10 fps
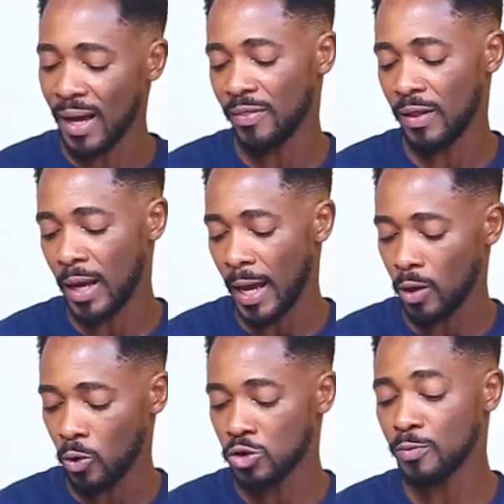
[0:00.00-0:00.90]
and then I
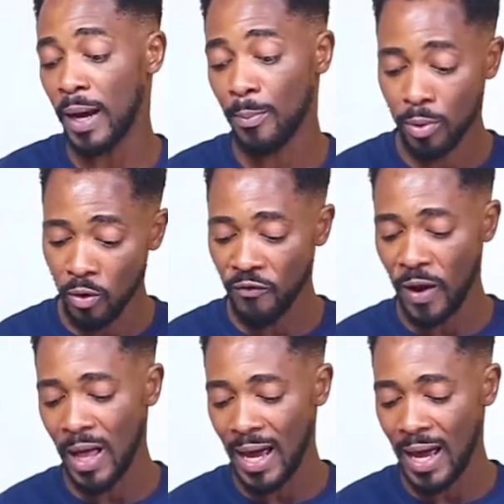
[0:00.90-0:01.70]
go to my profile